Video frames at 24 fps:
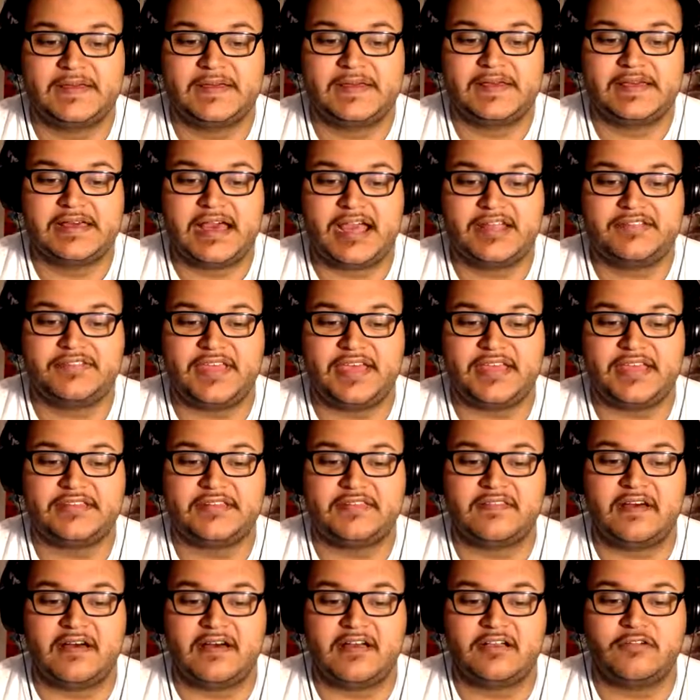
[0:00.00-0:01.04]
I tagged
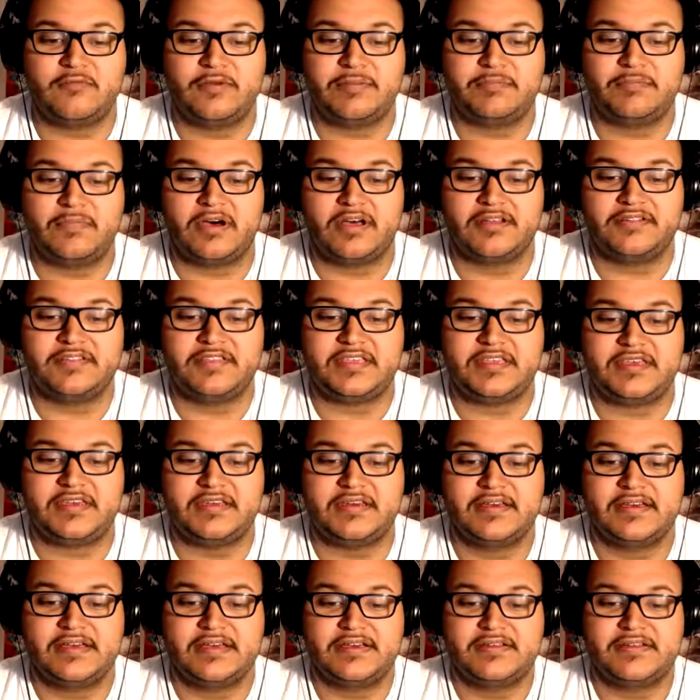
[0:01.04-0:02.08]
along with Monty
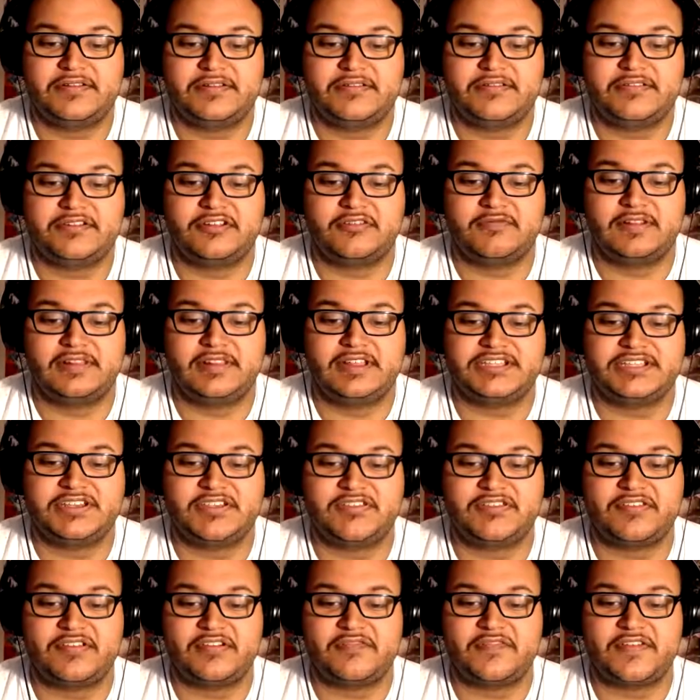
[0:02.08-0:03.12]
to the religious
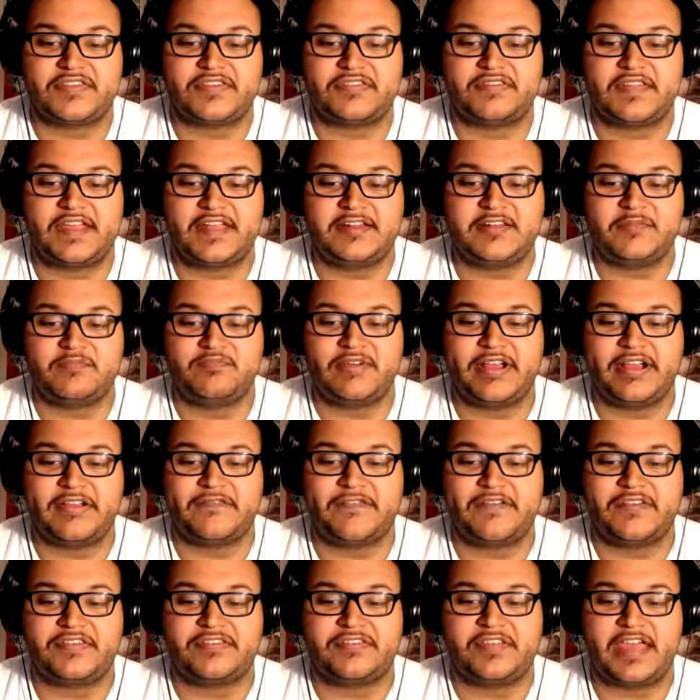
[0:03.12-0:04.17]
service, then to
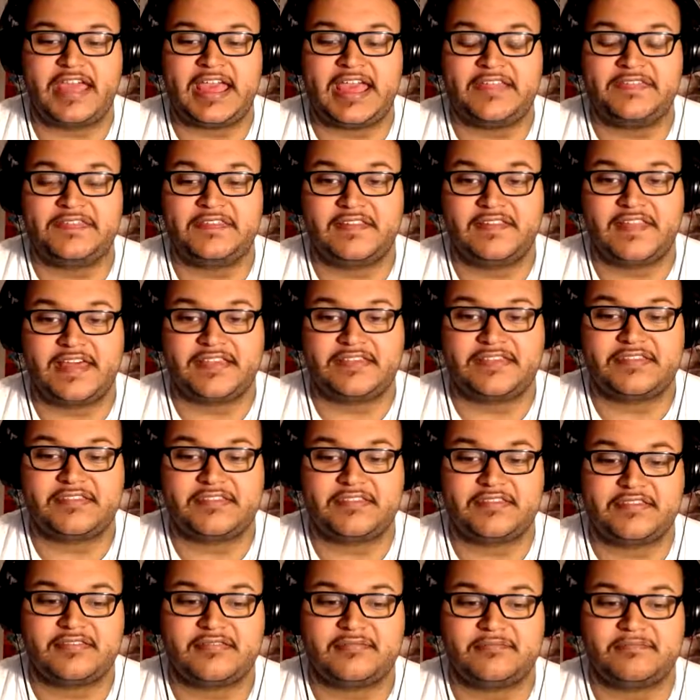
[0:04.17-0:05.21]
breakfast and the
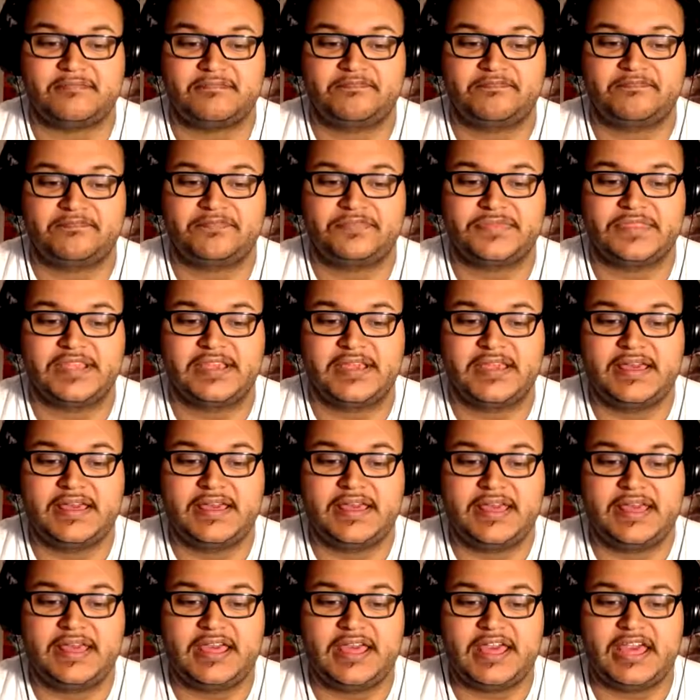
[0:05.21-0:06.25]
lessons.
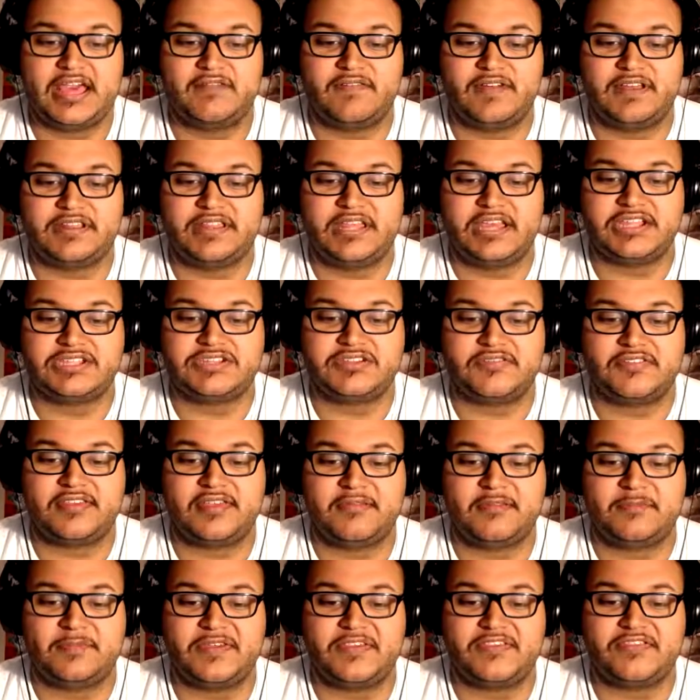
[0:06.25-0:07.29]
Every teacher seemed
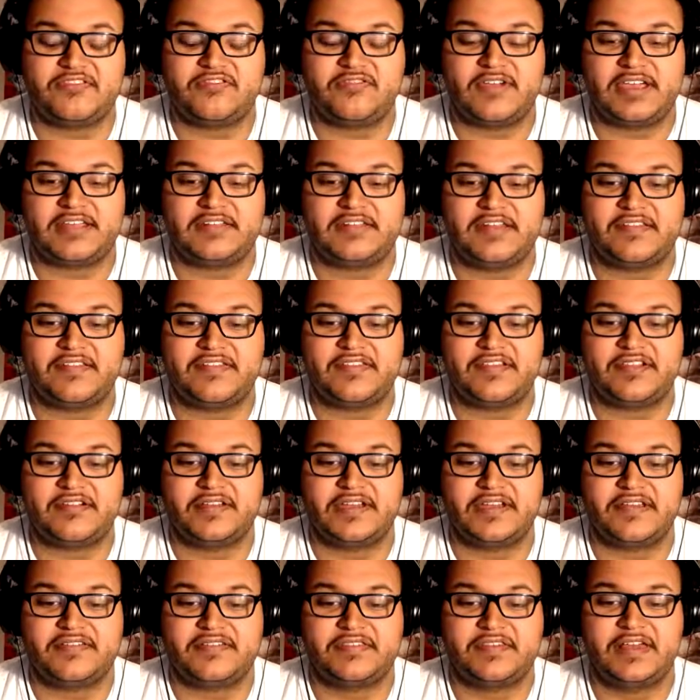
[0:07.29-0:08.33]
to be strict and
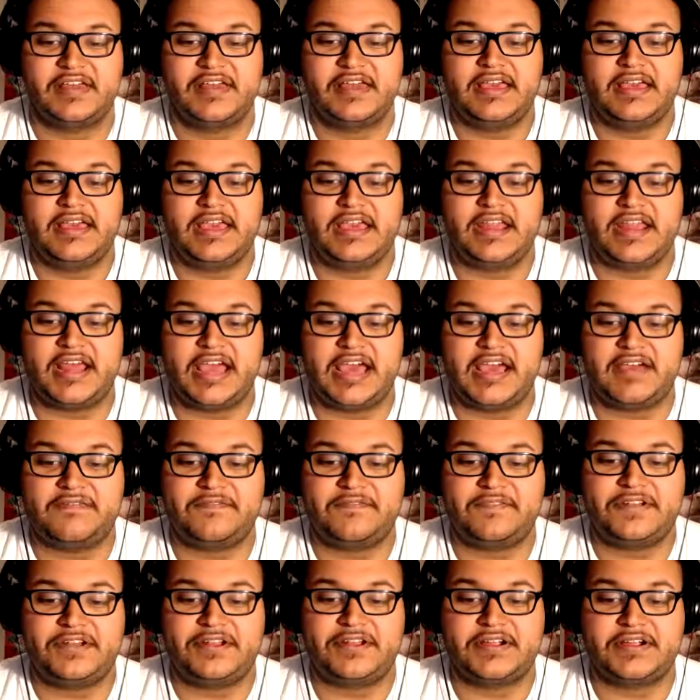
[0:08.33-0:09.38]
serious, and
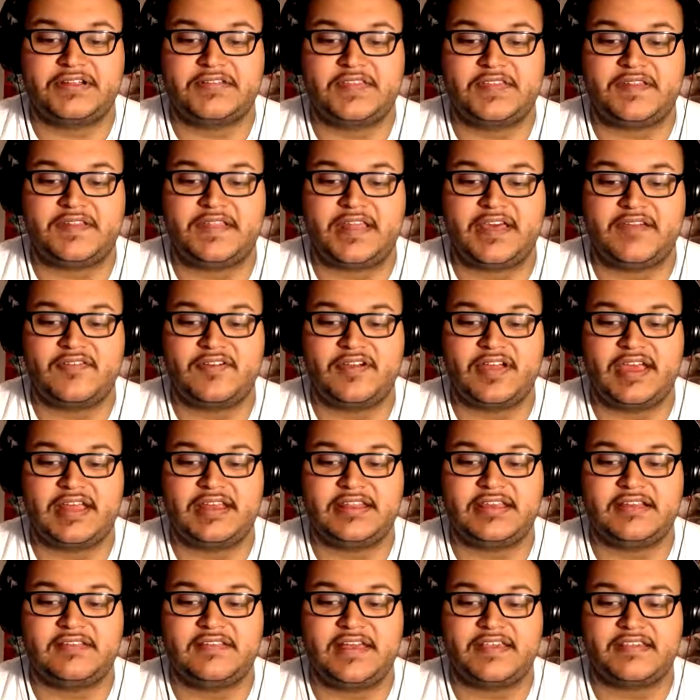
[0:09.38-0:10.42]
after the
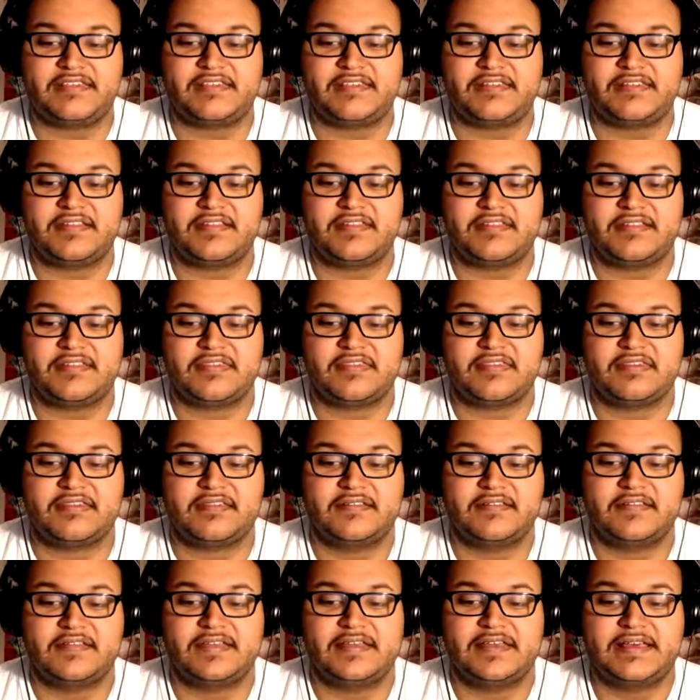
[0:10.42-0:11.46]
never-ending lessons,
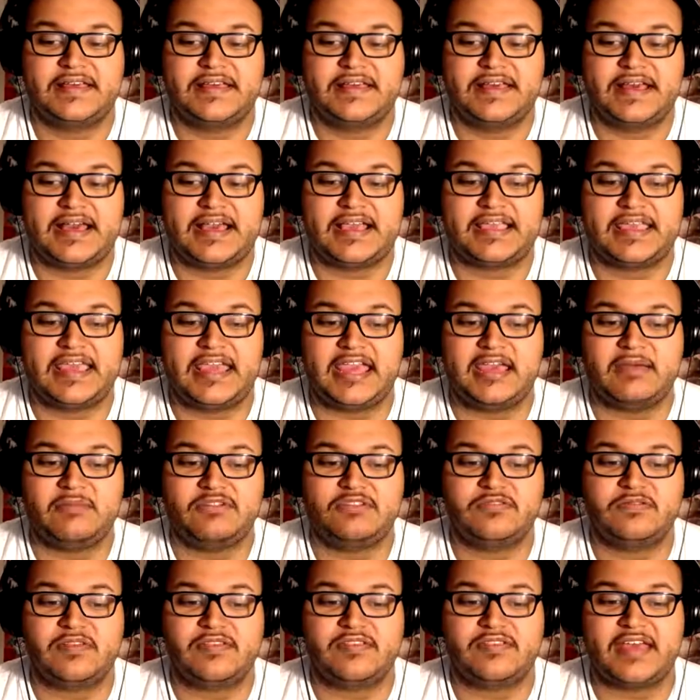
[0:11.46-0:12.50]
I came
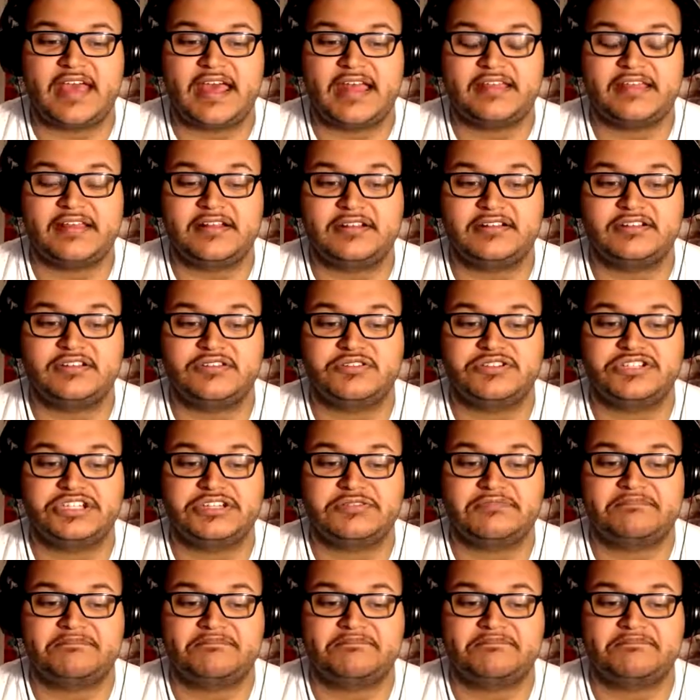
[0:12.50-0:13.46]
to a sad conclusion.